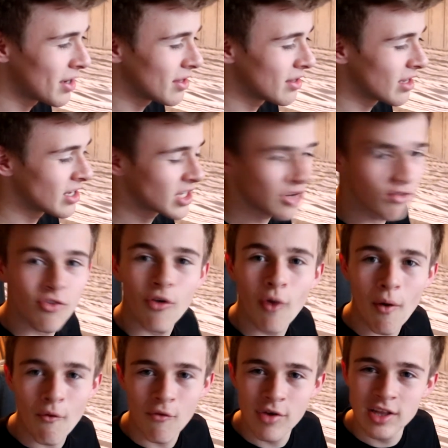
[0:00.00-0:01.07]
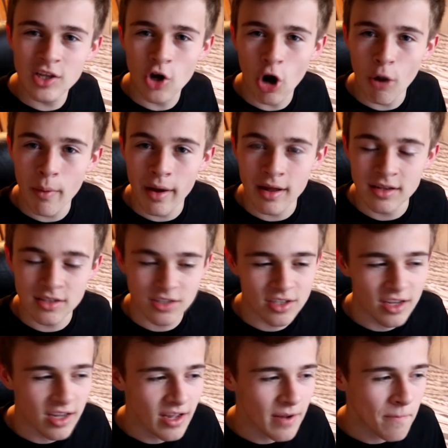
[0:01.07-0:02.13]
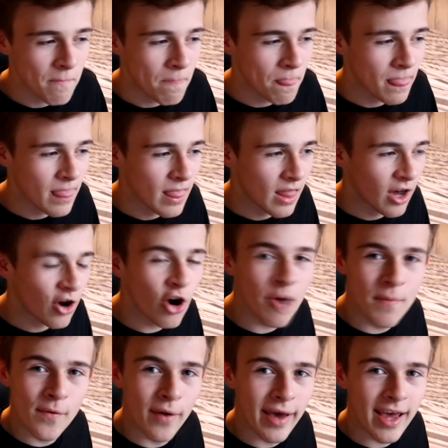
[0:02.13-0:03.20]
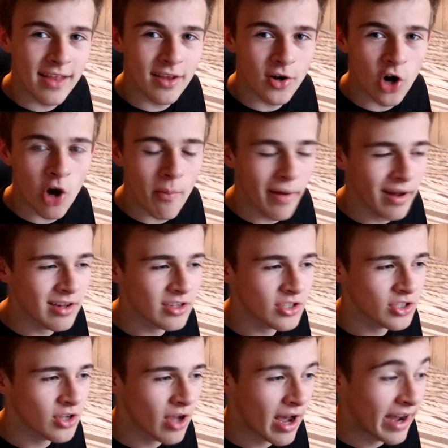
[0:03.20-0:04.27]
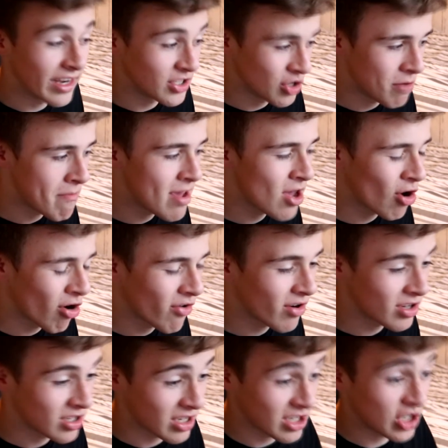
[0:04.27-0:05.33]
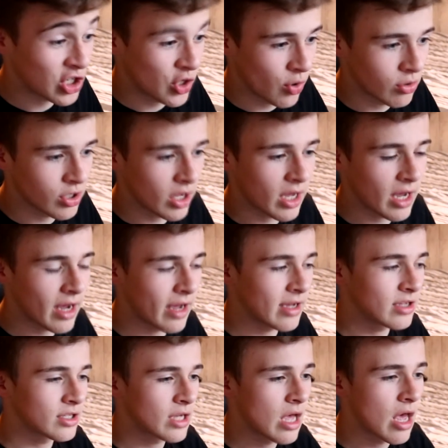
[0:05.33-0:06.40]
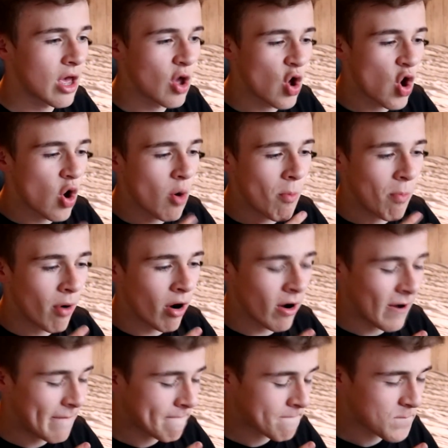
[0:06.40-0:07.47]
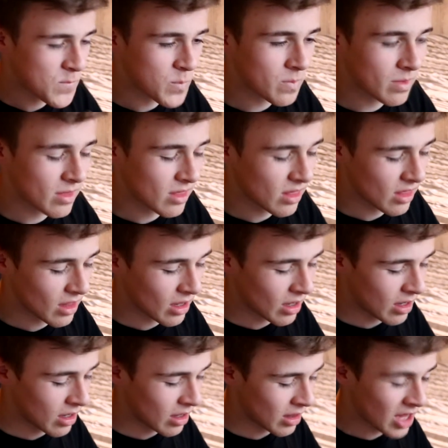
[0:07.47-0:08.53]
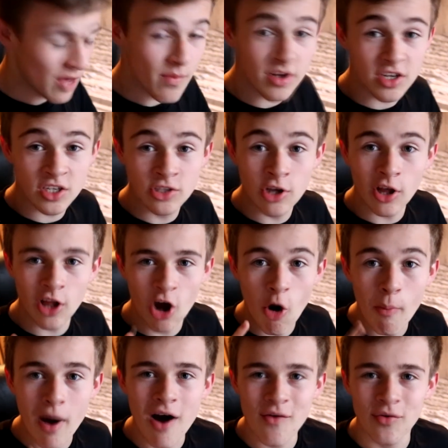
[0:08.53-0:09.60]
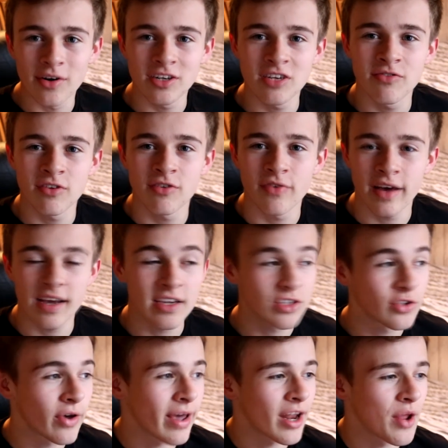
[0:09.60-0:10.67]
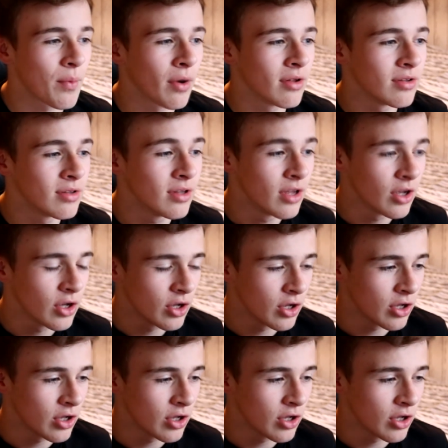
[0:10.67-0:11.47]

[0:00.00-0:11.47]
But this reading comments. A lot of people hating the comments, as you may already, as I just showed you guys. But let me just do a little bit of word of advice to anyone.